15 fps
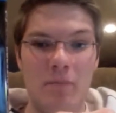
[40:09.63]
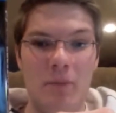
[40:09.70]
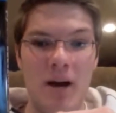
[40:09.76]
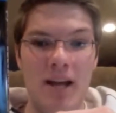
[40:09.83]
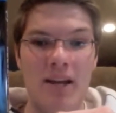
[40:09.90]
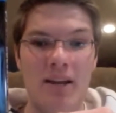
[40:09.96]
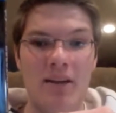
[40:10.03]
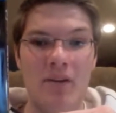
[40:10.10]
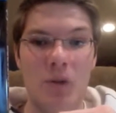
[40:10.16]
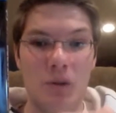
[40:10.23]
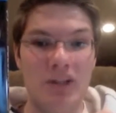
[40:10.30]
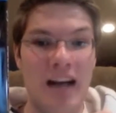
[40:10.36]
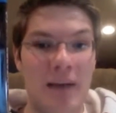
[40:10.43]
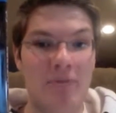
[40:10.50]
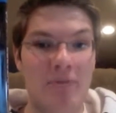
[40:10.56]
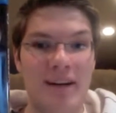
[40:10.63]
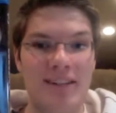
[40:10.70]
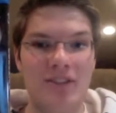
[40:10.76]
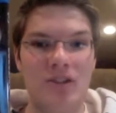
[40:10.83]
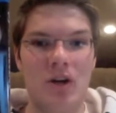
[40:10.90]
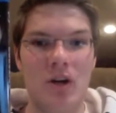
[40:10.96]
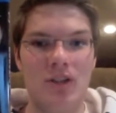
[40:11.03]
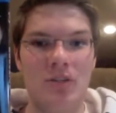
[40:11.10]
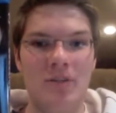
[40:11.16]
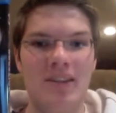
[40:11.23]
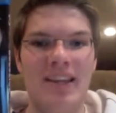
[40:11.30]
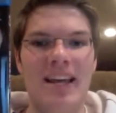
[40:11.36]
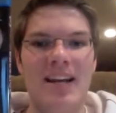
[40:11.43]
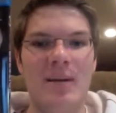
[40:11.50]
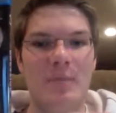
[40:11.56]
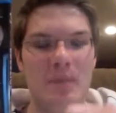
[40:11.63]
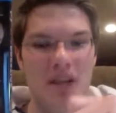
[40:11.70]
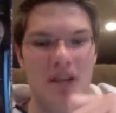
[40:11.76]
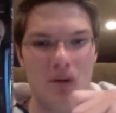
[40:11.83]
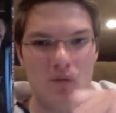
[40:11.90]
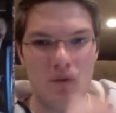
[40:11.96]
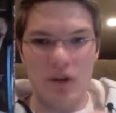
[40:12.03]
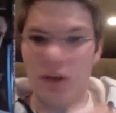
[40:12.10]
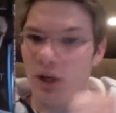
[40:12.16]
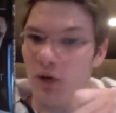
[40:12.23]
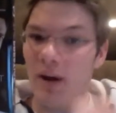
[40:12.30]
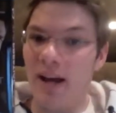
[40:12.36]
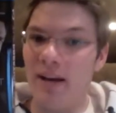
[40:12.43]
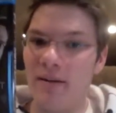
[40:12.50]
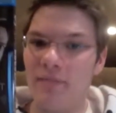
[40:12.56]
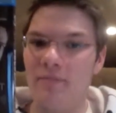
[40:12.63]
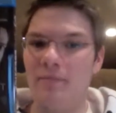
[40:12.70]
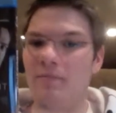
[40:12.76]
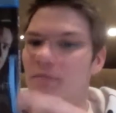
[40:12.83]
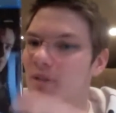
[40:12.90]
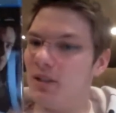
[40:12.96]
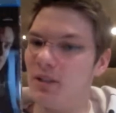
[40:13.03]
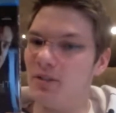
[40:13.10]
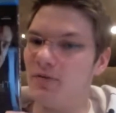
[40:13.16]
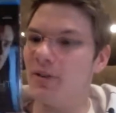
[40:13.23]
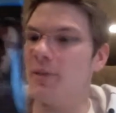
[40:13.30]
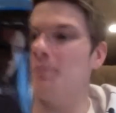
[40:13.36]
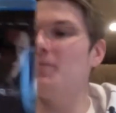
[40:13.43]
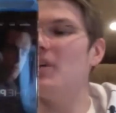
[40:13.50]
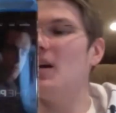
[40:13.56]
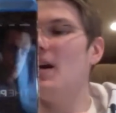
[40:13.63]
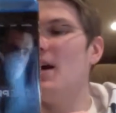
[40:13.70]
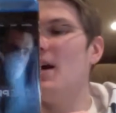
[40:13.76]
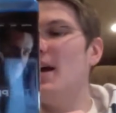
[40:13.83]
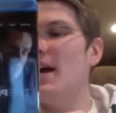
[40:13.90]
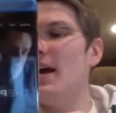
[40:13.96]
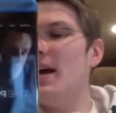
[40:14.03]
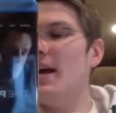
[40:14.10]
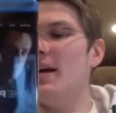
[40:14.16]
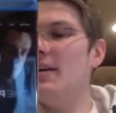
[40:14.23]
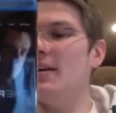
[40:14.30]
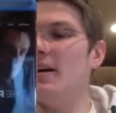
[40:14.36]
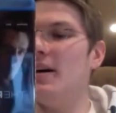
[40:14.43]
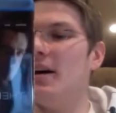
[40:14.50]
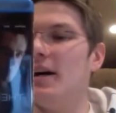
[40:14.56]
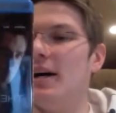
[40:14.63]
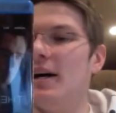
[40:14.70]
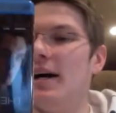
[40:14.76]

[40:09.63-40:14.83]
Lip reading: but those compromises ultimately end up being really great in this film. And I